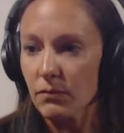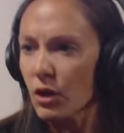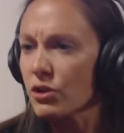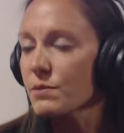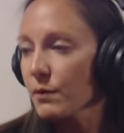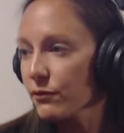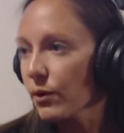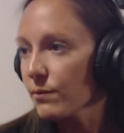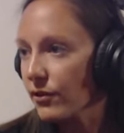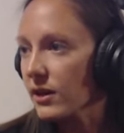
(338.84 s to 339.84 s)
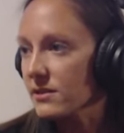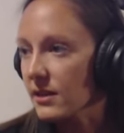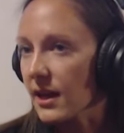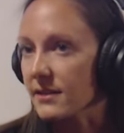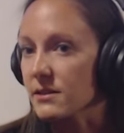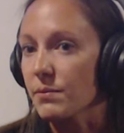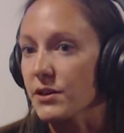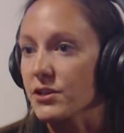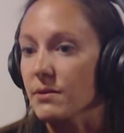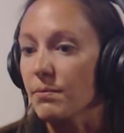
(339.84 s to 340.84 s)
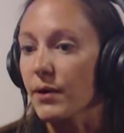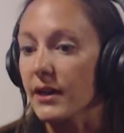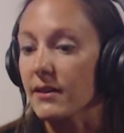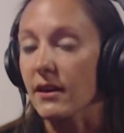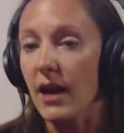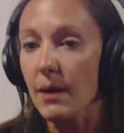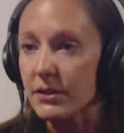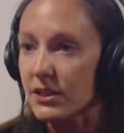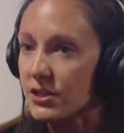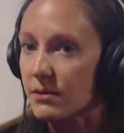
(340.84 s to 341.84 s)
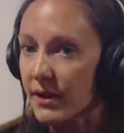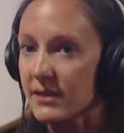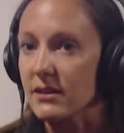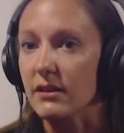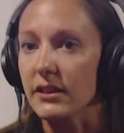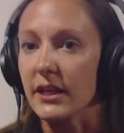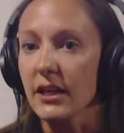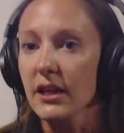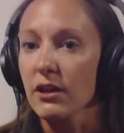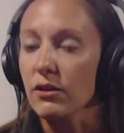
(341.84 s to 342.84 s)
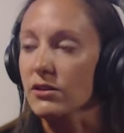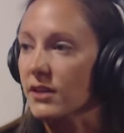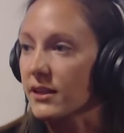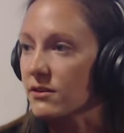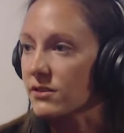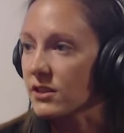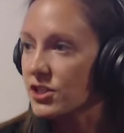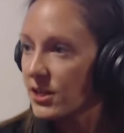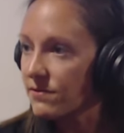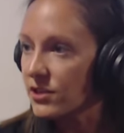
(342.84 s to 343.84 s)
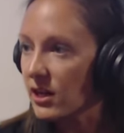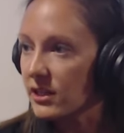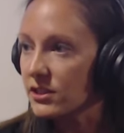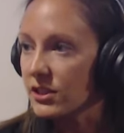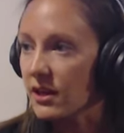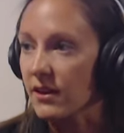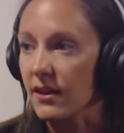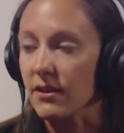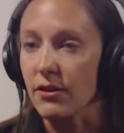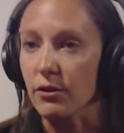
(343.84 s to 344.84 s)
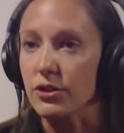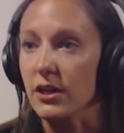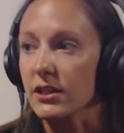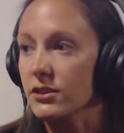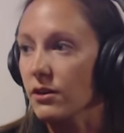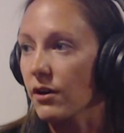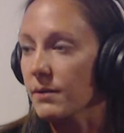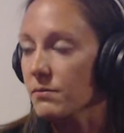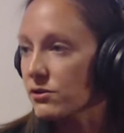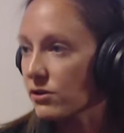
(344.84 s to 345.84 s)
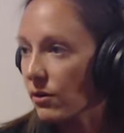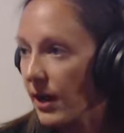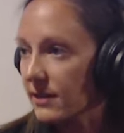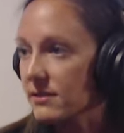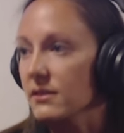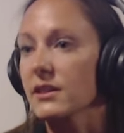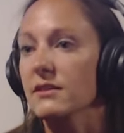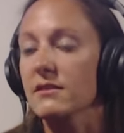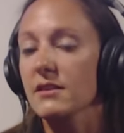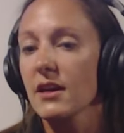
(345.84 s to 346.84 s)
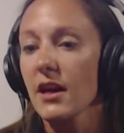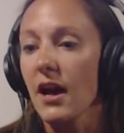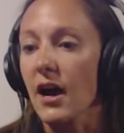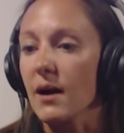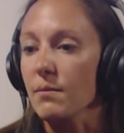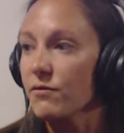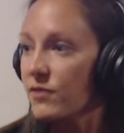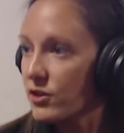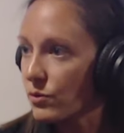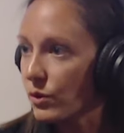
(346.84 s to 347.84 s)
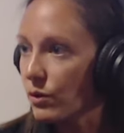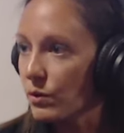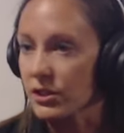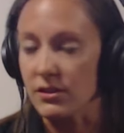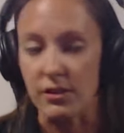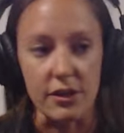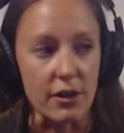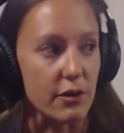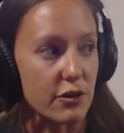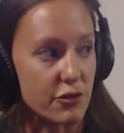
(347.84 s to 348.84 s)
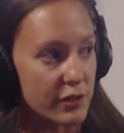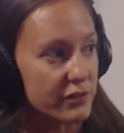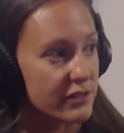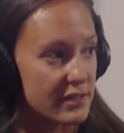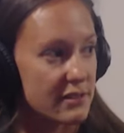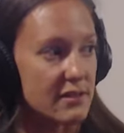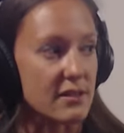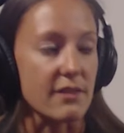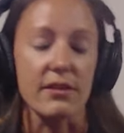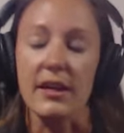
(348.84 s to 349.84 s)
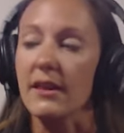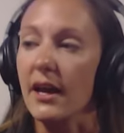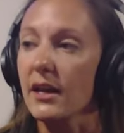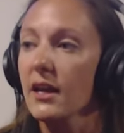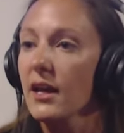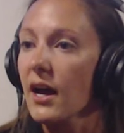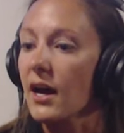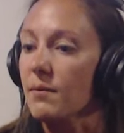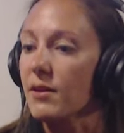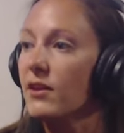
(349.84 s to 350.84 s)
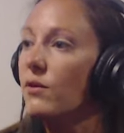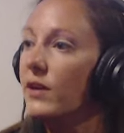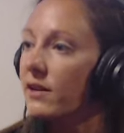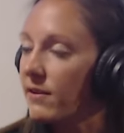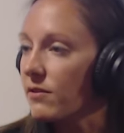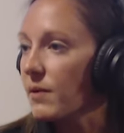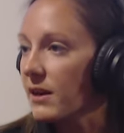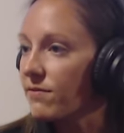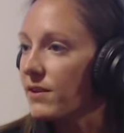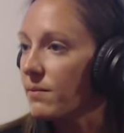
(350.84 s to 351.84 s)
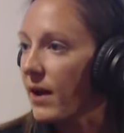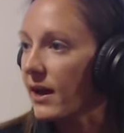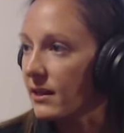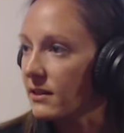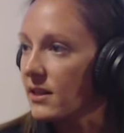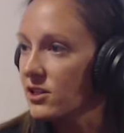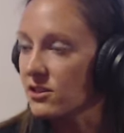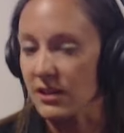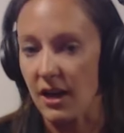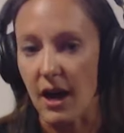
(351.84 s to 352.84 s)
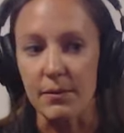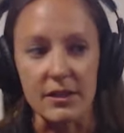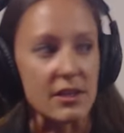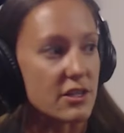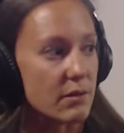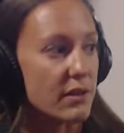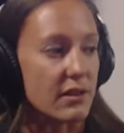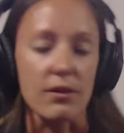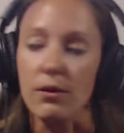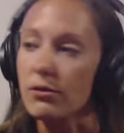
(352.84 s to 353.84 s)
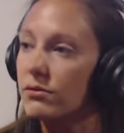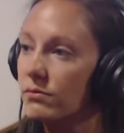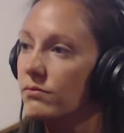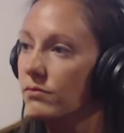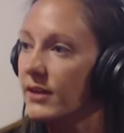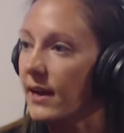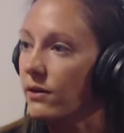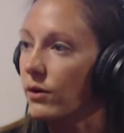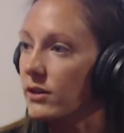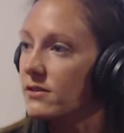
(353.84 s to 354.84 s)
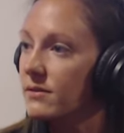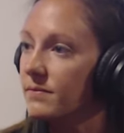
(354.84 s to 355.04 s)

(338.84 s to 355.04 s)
or just perform for us in exhibition. But the competition basically looks like there's a chief judge, and then they'll judge on musical excellence, um, visual, which is you know your drill sets and stuff like that, um, and then they'll give everybody feedback, and it's just a competition within those categories.